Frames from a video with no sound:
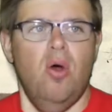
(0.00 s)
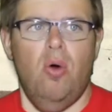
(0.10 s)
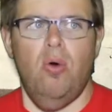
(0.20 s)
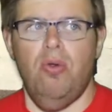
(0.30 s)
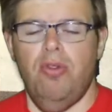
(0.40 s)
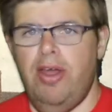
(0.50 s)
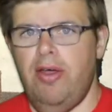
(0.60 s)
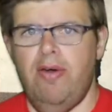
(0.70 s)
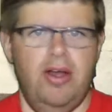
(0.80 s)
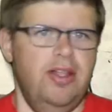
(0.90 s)

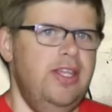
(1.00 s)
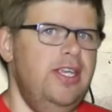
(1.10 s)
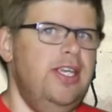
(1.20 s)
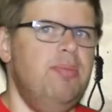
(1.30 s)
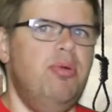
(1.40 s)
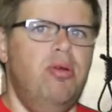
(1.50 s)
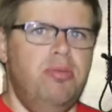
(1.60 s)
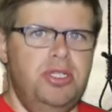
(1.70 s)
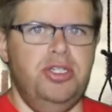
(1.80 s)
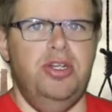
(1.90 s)
although I think it
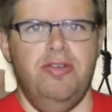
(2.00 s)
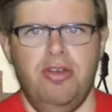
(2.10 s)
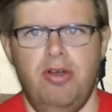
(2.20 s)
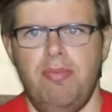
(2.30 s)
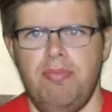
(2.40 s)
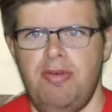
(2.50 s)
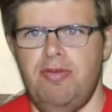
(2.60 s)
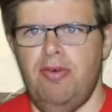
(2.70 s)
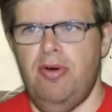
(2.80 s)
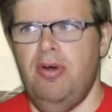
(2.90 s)
probably should have come
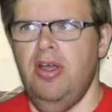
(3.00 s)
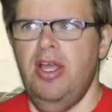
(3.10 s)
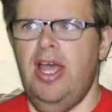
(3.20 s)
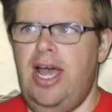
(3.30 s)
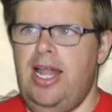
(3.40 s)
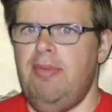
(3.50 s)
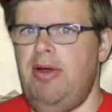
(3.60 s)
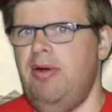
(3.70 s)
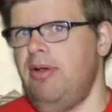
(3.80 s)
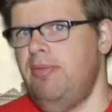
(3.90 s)
before
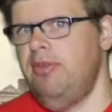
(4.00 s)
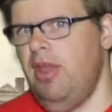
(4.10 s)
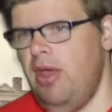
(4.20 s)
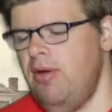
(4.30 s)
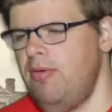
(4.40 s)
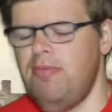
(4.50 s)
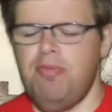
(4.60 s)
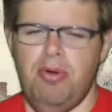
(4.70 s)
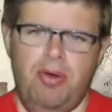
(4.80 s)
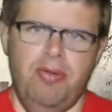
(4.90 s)
Annabelle Comes Home,
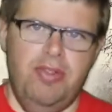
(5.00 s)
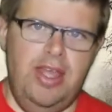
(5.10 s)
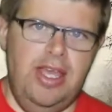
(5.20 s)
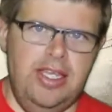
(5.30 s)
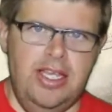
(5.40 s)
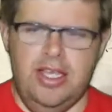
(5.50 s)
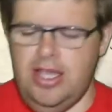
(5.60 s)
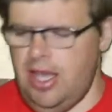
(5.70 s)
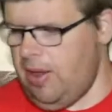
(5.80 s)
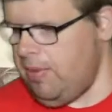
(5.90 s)
but there you
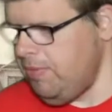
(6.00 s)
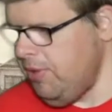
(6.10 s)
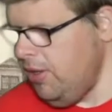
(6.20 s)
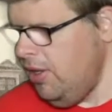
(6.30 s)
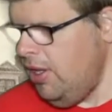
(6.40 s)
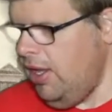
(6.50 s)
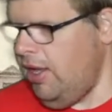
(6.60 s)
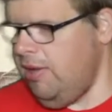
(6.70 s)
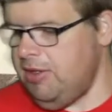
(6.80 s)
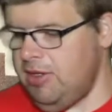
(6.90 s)
go.
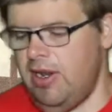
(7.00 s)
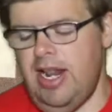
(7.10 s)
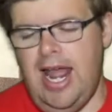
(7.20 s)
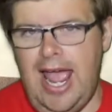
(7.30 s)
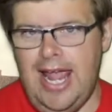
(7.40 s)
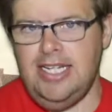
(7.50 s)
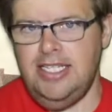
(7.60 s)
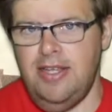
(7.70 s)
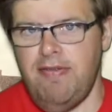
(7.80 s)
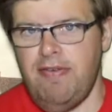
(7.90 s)
It got an
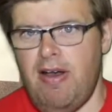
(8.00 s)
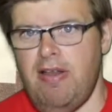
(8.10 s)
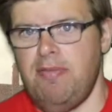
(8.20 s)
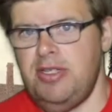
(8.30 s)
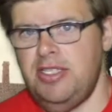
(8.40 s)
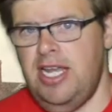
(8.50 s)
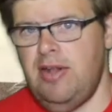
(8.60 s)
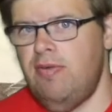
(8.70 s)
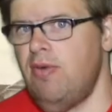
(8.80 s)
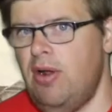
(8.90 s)

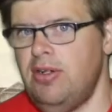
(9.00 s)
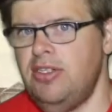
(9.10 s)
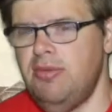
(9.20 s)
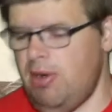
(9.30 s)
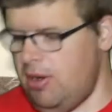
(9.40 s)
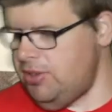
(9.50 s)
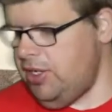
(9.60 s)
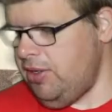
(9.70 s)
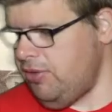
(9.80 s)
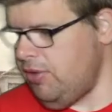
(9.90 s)
85% Rotten
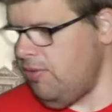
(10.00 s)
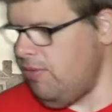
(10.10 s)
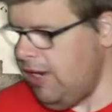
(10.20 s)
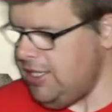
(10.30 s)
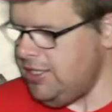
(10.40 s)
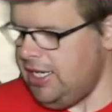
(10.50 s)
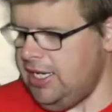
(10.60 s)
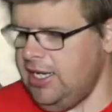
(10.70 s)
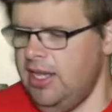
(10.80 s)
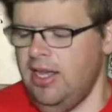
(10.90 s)
Tomatoes
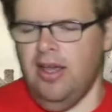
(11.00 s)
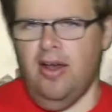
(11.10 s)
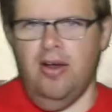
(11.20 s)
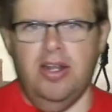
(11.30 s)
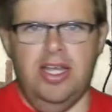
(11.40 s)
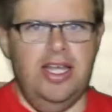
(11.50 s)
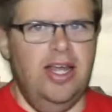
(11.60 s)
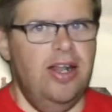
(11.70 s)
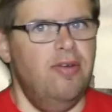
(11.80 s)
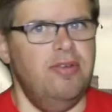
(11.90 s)
rating on here,
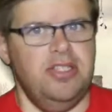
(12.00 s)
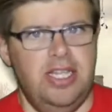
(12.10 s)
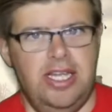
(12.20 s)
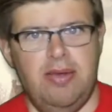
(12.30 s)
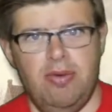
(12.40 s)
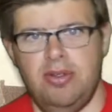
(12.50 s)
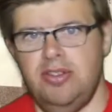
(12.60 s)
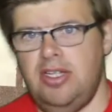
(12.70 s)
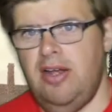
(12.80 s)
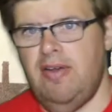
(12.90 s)
and obviously it was
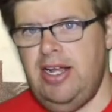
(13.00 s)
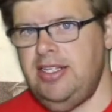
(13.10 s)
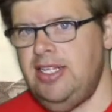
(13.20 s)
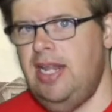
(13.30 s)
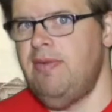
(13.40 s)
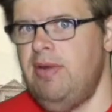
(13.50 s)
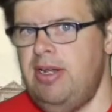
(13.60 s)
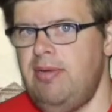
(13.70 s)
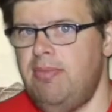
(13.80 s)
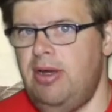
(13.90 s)
directed and
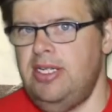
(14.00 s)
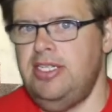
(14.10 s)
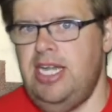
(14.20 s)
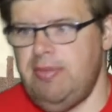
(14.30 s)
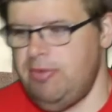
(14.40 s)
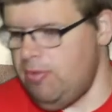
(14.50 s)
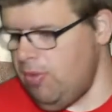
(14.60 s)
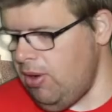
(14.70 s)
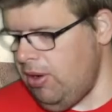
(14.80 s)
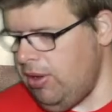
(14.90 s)
written by James
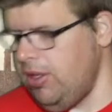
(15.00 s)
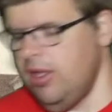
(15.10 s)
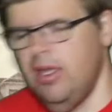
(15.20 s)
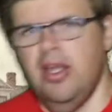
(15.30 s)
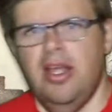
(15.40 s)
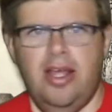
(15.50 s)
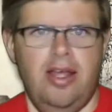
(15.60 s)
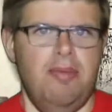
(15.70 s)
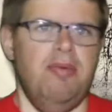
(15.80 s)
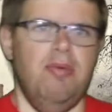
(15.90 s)
Wan.
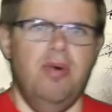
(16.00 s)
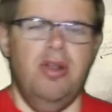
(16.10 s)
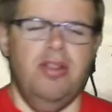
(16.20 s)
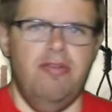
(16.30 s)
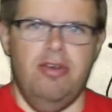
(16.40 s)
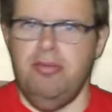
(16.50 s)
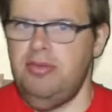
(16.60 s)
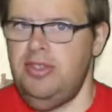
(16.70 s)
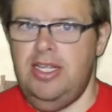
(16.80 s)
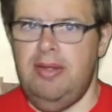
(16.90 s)
One of the
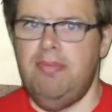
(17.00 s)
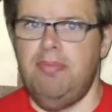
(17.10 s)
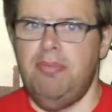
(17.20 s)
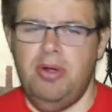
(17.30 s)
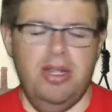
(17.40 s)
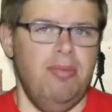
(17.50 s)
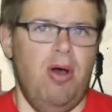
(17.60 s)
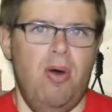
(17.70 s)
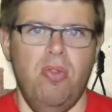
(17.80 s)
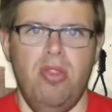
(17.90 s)
films that put him
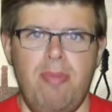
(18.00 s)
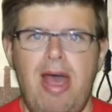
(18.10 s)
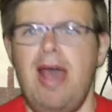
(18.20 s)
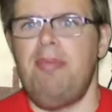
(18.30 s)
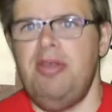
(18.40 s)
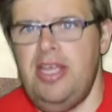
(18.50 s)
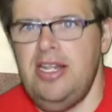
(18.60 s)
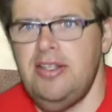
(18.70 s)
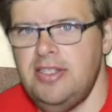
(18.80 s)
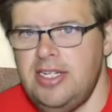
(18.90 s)
on the map,
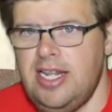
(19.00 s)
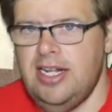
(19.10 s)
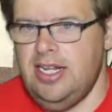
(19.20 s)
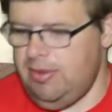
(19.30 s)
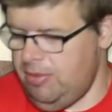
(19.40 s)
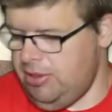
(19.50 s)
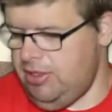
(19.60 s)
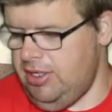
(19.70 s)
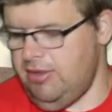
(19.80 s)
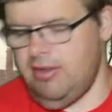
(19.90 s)
incidentally,
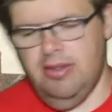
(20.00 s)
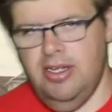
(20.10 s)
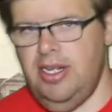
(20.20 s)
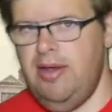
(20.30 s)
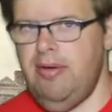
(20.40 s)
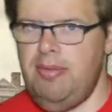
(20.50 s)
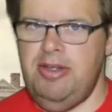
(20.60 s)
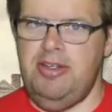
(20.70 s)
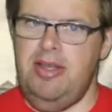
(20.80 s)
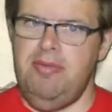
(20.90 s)
which is,
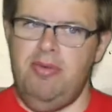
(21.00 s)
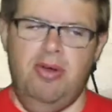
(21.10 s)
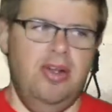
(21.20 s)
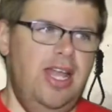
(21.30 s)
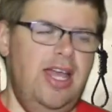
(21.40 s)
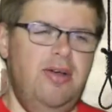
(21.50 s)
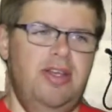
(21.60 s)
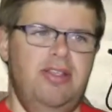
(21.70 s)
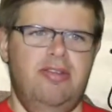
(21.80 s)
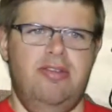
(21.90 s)
James Wan now
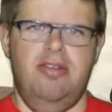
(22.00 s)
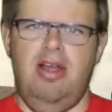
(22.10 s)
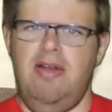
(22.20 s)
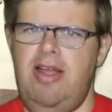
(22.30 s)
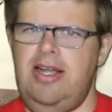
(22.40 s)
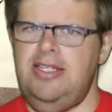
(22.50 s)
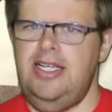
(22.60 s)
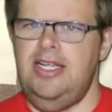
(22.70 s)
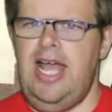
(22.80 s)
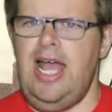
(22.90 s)
is
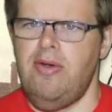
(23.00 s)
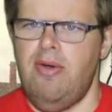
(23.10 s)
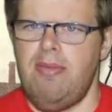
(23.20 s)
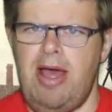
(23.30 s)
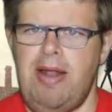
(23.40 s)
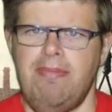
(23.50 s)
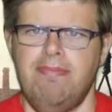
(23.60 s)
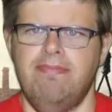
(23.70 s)
directing Aquaman.